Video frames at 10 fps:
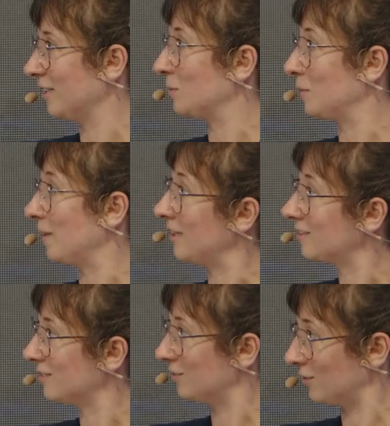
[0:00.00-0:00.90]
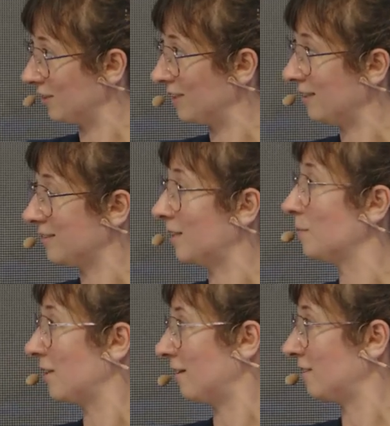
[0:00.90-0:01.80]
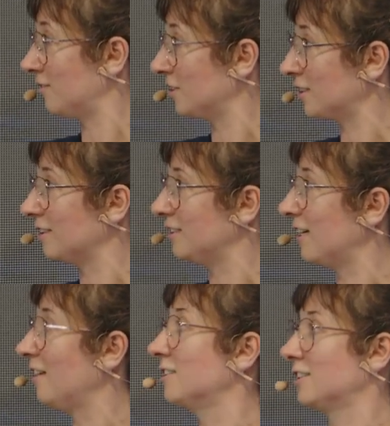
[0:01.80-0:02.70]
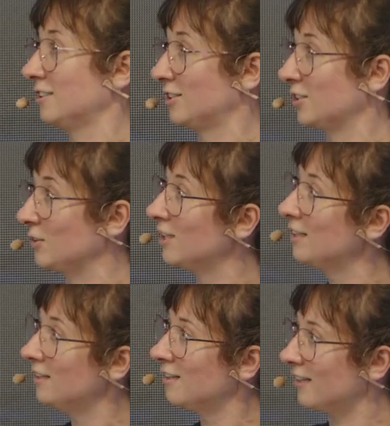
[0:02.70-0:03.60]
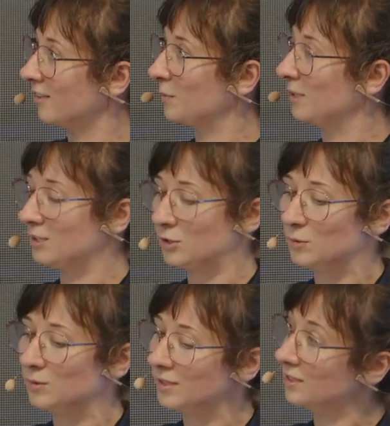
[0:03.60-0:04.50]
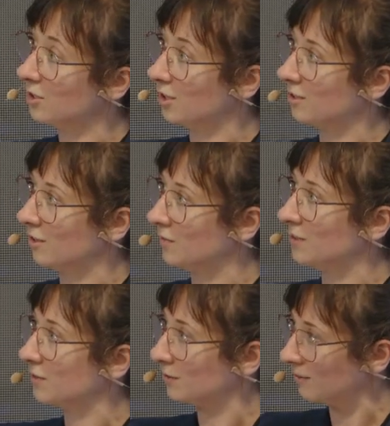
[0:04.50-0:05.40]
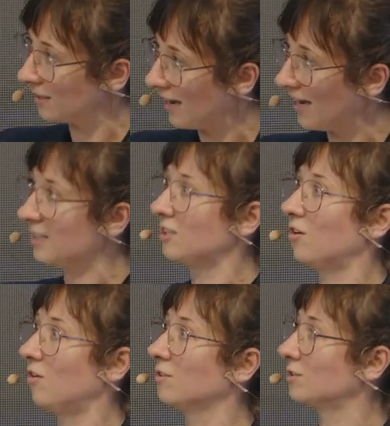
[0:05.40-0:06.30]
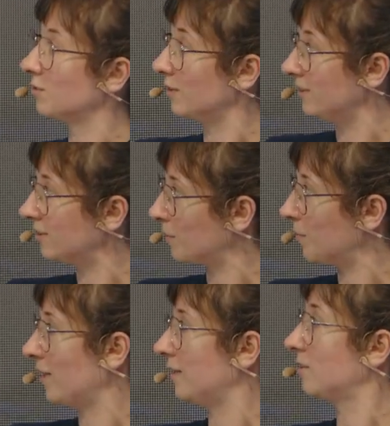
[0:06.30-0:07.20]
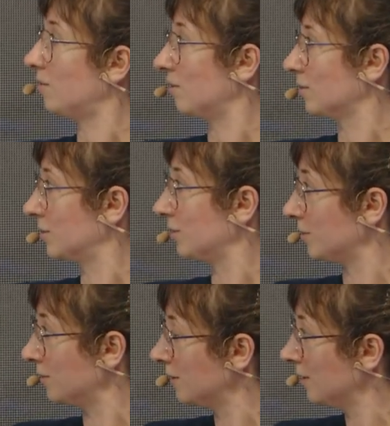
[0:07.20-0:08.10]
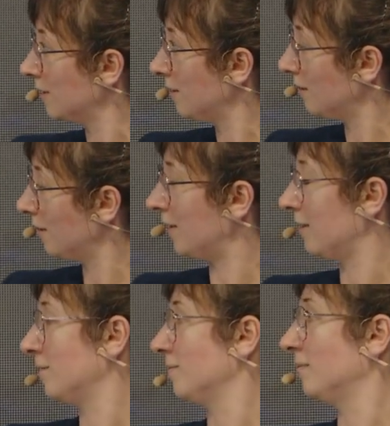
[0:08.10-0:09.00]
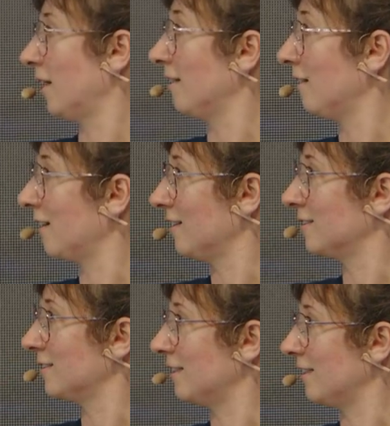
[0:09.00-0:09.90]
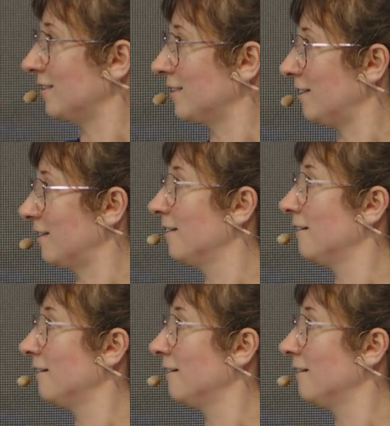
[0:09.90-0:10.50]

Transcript: as we mentioned, for example, artificial intelligence. So that we do need not only to collect, also interpret, also um, analyze the data.